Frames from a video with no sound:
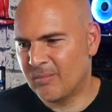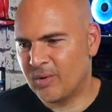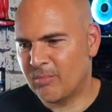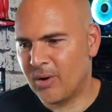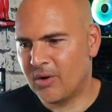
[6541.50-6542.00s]

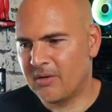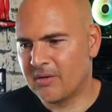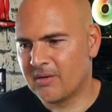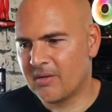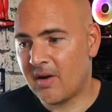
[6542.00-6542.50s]
Bourbon.
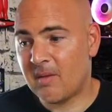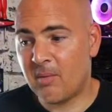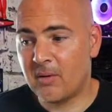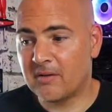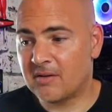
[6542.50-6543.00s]
Hey, a
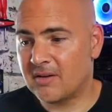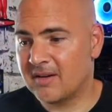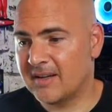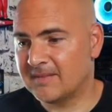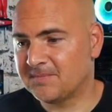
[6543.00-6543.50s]
bon is good,
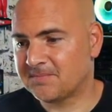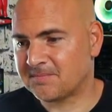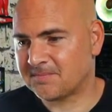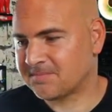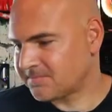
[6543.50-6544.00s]
isn't it?
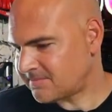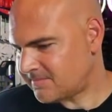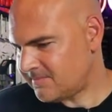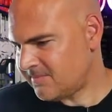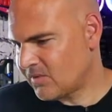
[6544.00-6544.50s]

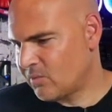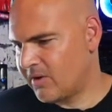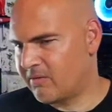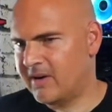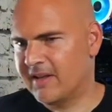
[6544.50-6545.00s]

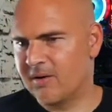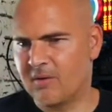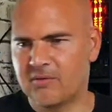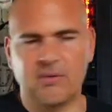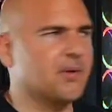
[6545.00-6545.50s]
We're really going
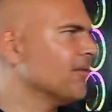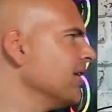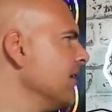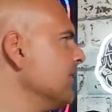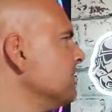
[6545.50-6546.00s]
off topic
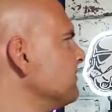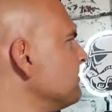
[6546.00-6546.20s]
right now.